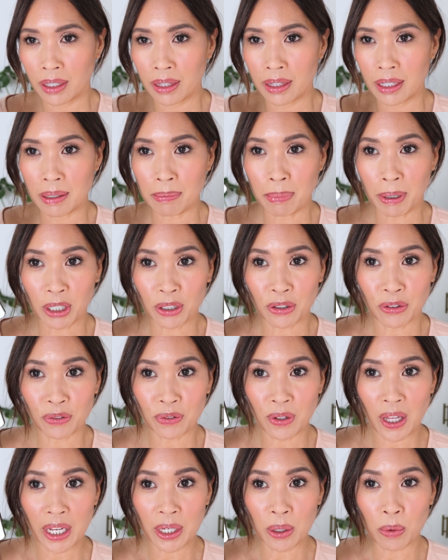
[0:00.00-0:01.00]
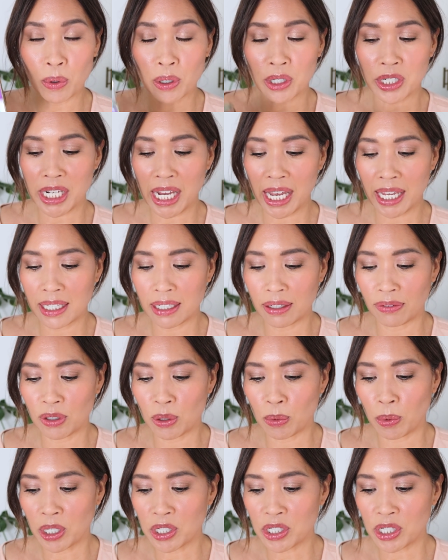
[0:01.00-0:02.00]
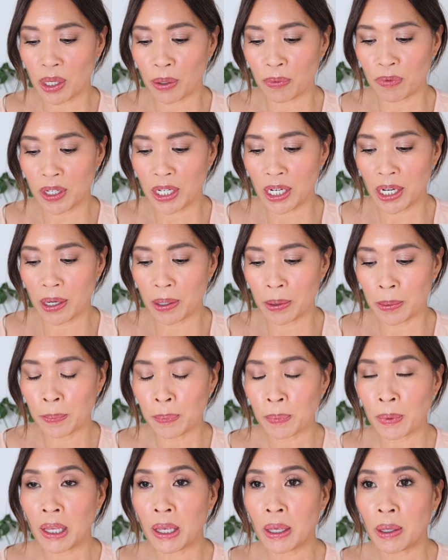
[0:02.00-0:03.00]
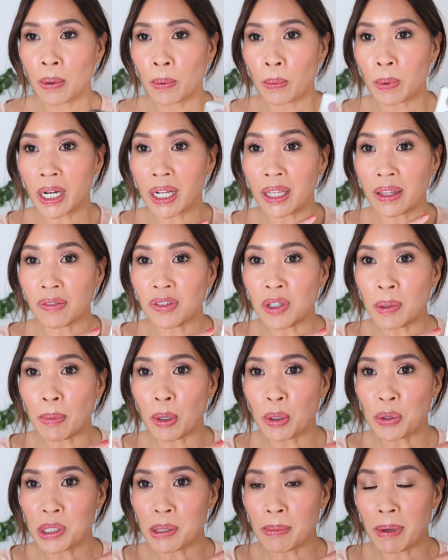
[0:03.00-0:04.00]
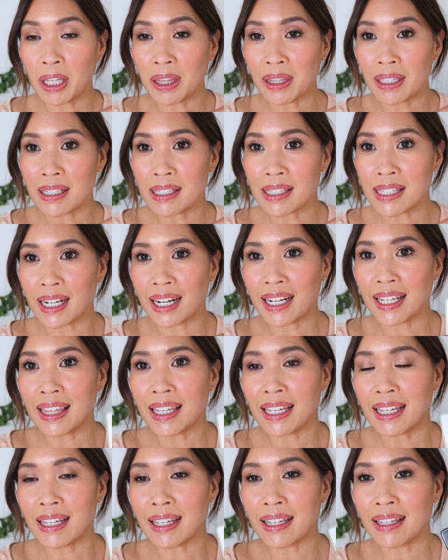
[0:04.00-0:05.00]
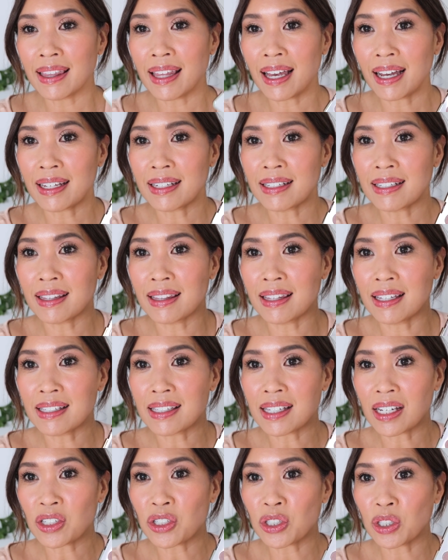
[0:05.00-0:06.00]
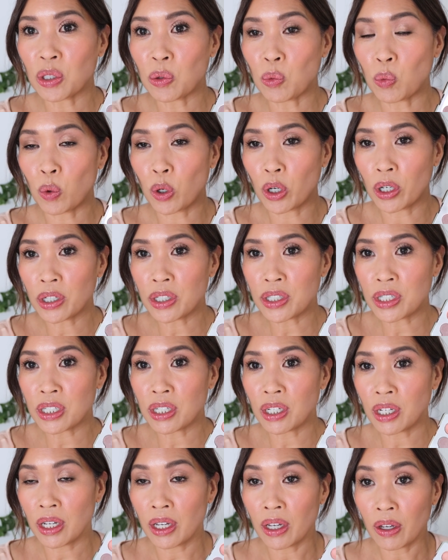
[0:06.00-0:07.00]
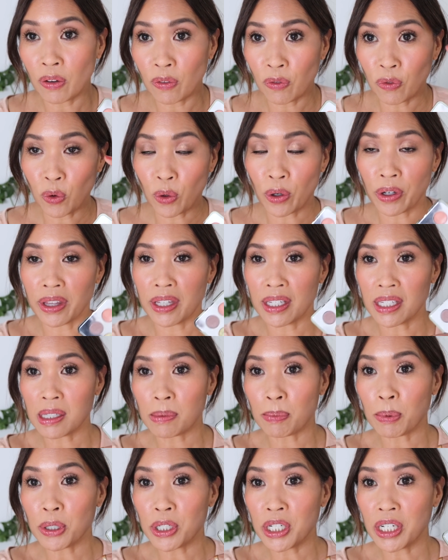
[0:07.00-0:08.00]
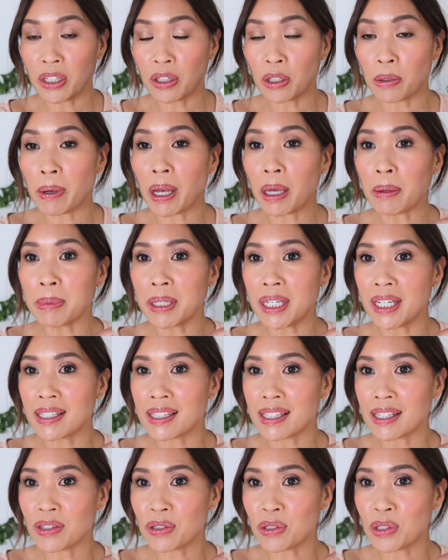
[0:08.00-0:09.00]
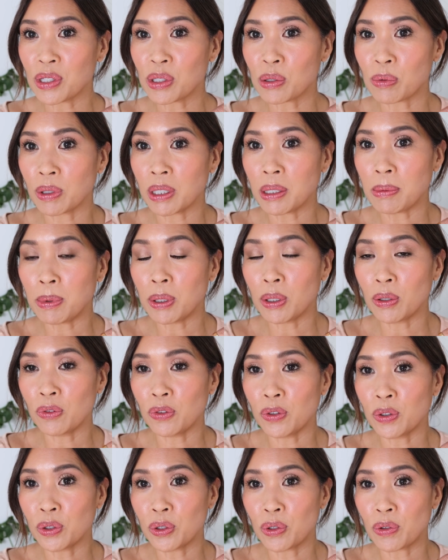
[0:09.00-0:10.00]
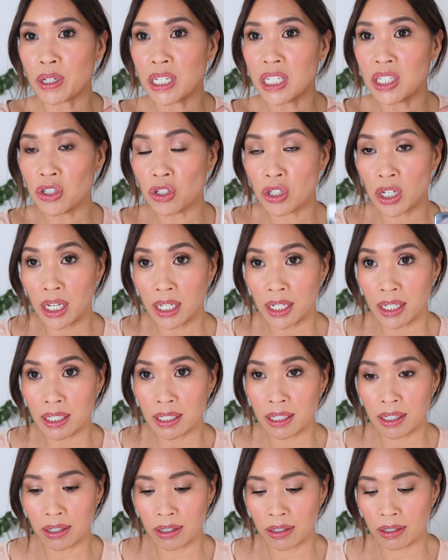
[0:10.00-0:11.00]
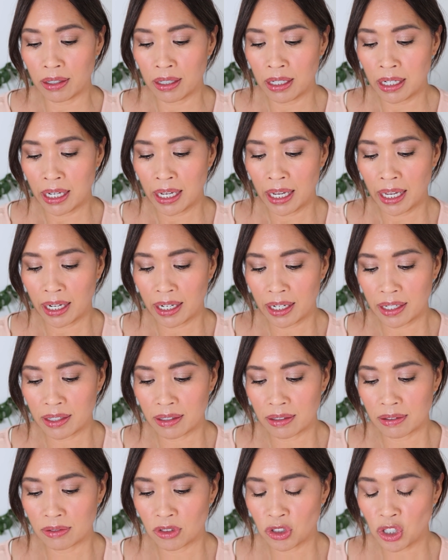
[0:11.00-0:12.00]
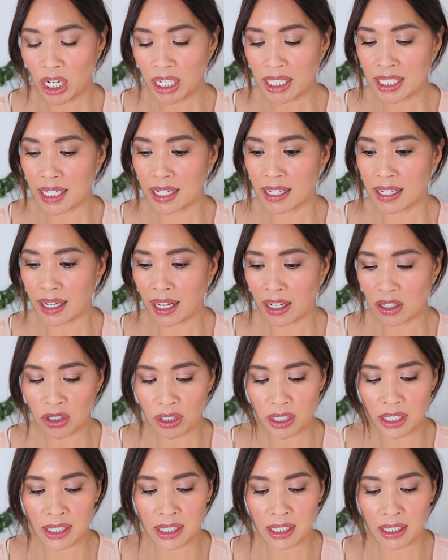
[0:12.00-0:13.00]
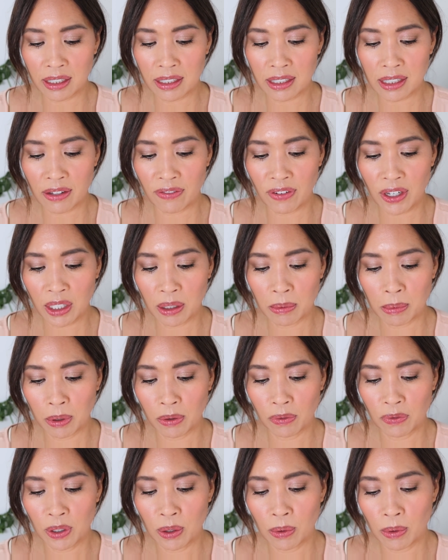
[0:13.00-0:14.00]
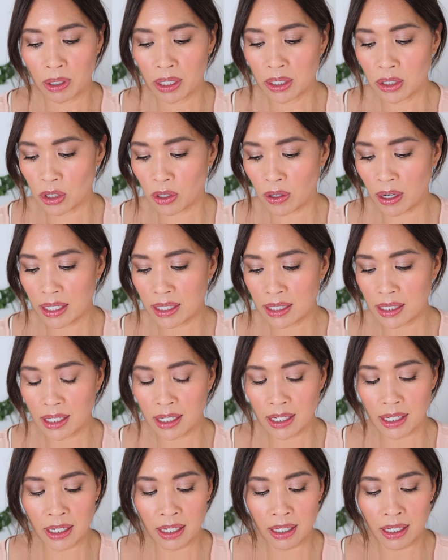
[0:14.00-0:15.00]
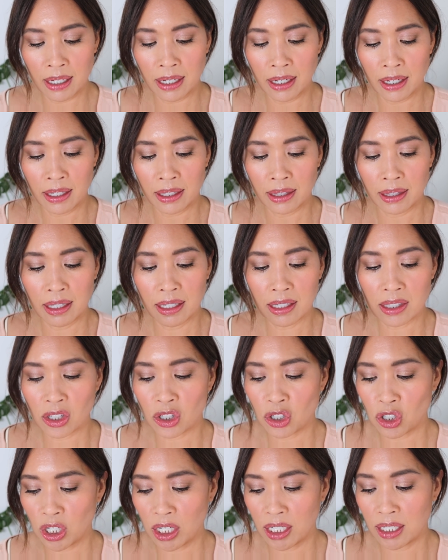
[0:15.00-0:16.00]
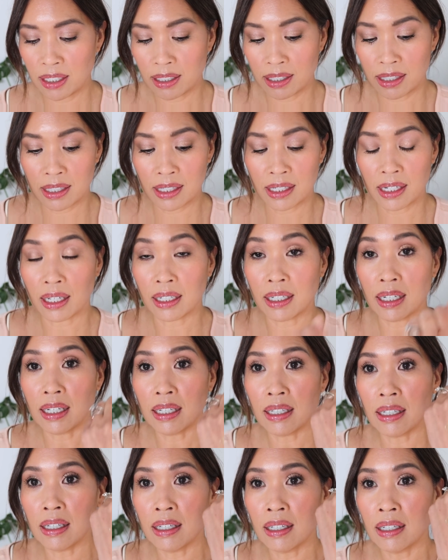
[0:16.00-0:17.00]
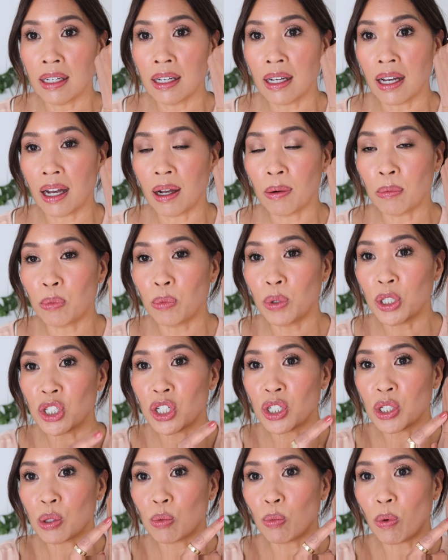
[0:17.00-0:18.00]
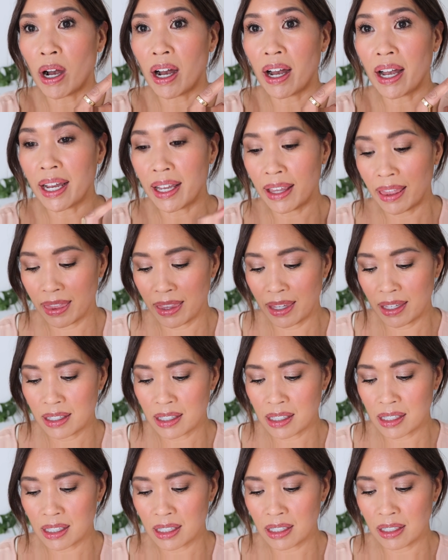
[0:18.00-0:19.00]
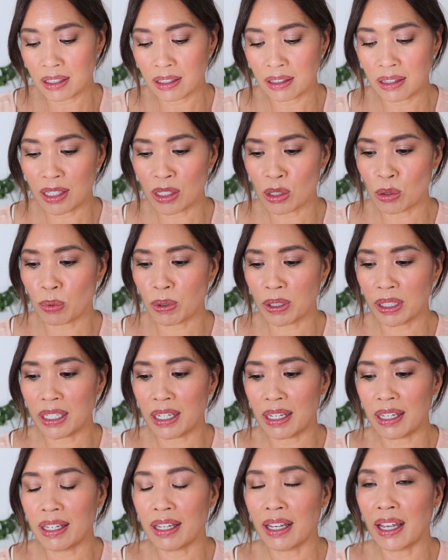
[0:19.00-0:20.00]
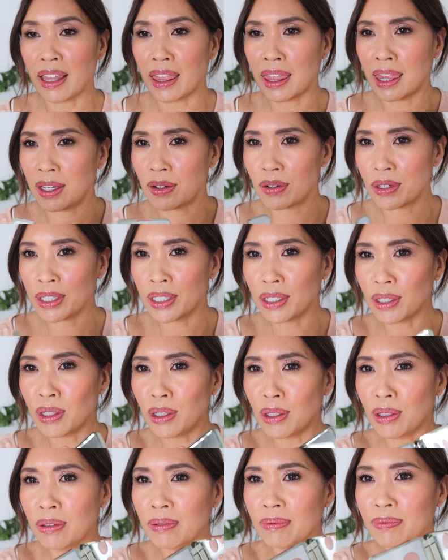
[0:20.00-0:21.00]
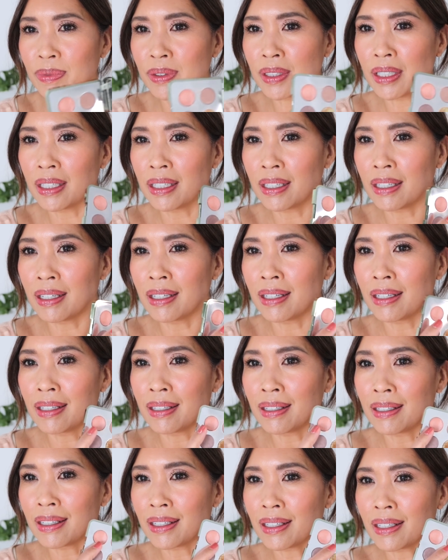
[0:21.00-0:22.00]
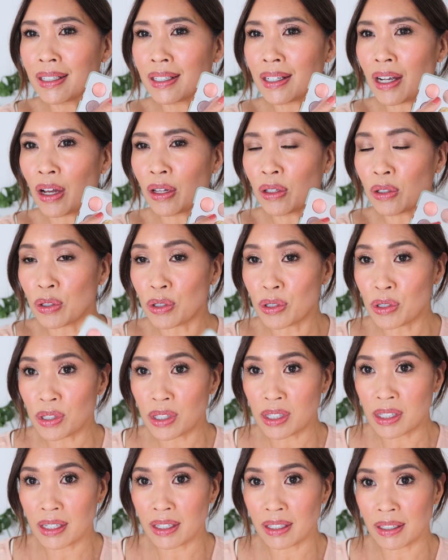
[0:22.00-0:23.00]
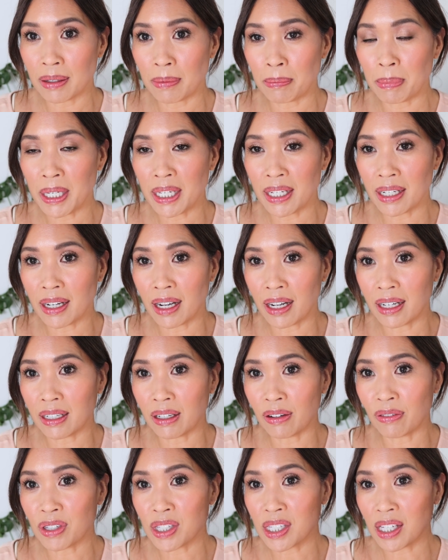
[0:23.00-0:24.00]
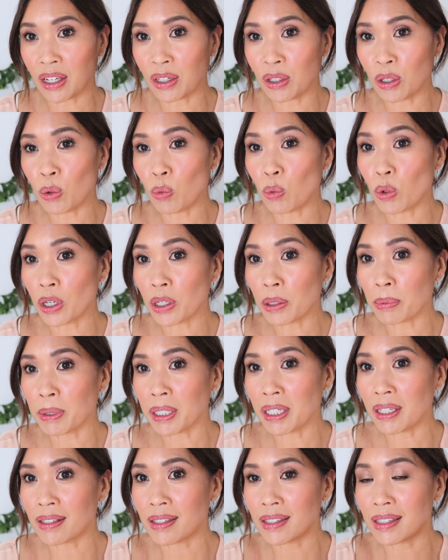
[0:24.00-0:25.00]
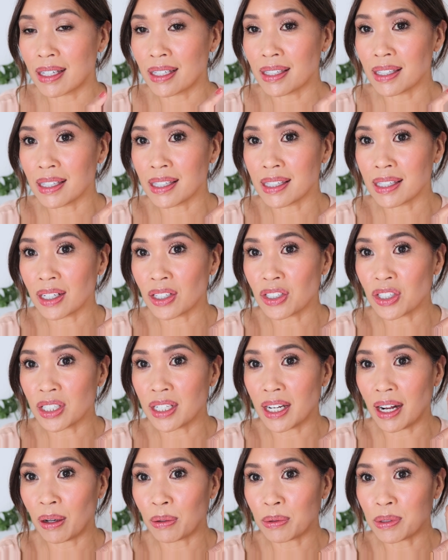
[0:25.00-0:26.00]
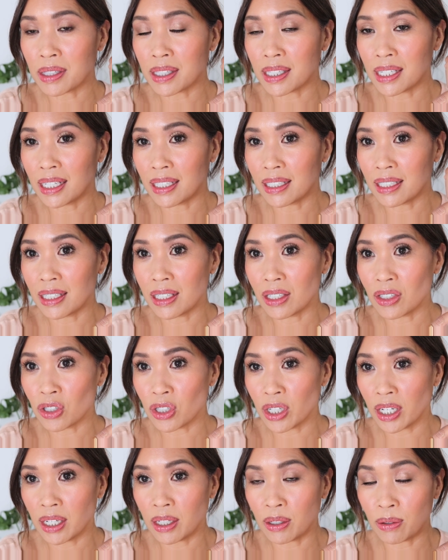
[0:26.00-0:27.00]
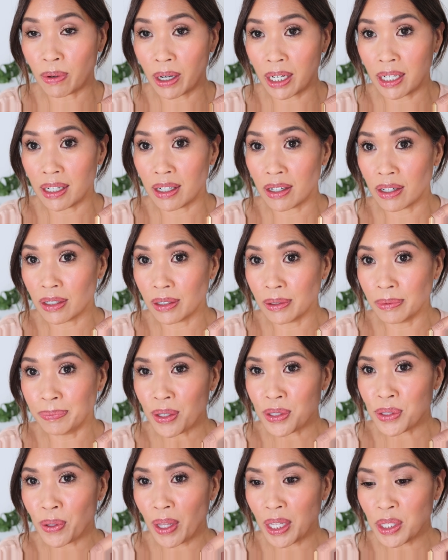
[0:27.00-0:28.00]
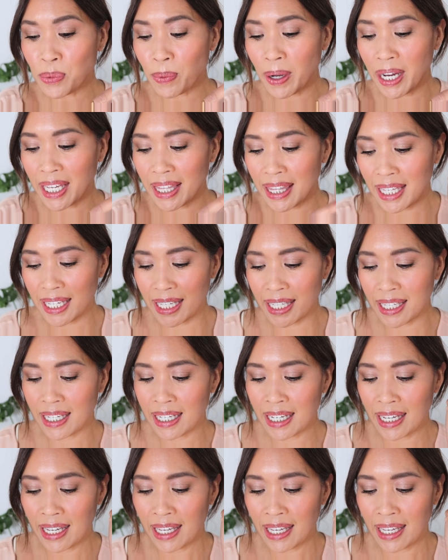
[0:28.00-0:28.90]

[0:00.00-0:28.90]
the Butterfly Quartet, if you watch that video, what I love the most about this, and I think that this actually worked for this particular palette because there's this really beautiful green shade in here and I checked and it actually still is available if you were interested. This shade is stunning, um, which is why this these really ethereal colors being kind of subtle work because this is such an outstanding shade right here. So that's why I think